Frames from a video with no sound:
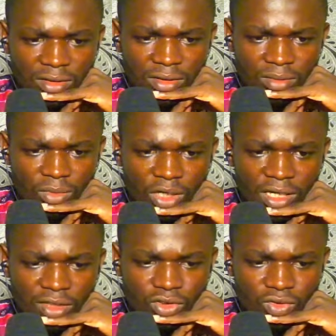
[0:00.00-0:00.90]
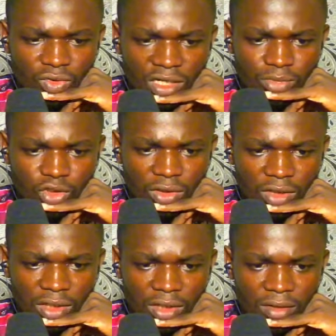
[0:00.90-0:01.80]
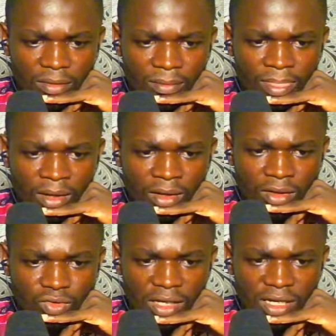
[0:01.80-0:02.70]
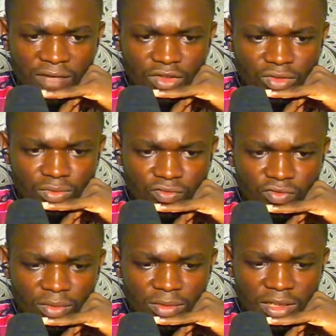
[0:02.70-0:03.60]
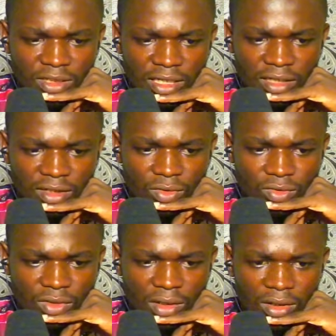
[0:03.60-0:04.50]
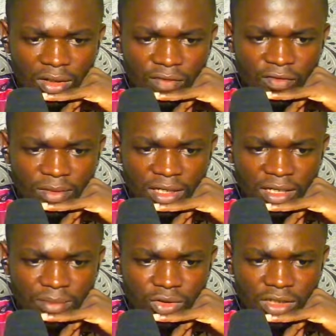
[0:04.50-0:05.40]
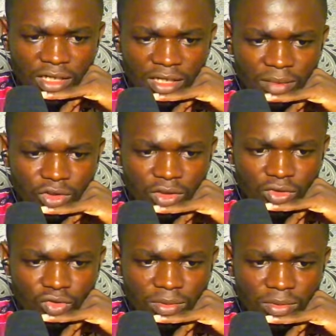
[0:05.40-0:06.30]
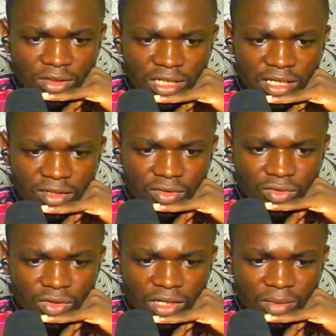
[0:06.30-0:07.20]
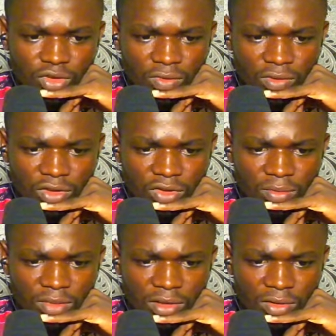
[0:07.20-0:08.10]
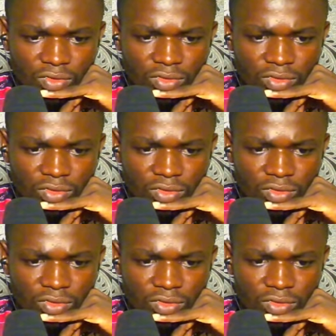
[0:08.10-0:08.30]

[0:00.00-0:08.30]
Or I can just go capture here. So I have this move. Opponent is likely going to if opponent captures here, I capture here. So opponent is likely going to capture with something else.